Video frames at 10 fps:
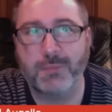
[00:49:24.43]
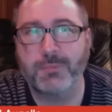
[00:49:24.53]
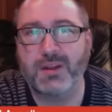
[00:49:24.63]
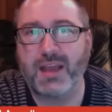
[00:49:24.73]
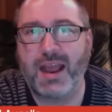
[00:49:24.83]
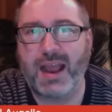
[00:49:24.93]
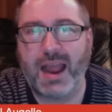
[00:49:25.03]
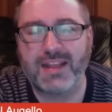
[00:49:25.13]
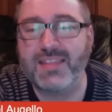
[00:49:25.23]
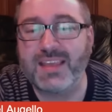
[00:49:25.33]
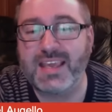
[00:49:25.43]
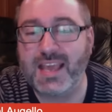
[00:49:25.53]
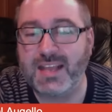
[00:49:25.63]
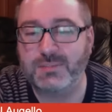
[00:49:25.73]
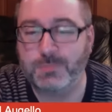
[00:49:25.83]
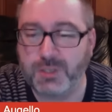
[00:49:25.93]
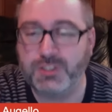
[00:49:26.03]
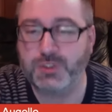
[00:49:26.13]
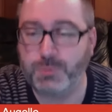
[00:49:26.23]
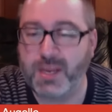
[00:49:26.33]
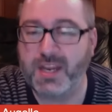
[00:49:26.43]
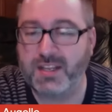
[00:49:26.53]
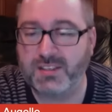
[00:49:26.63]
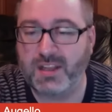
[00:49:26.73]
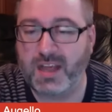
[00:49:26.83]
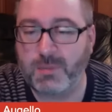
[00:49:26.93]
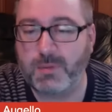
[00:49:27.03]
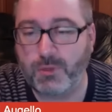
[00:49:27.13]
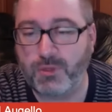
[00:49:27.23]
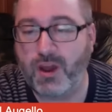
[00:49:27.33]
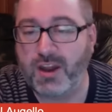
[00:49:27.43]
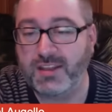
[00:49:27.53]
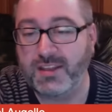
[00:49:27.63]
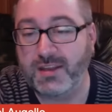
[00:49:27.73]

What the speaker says: but I didn't think he had as much speed as a lot of people thought he did.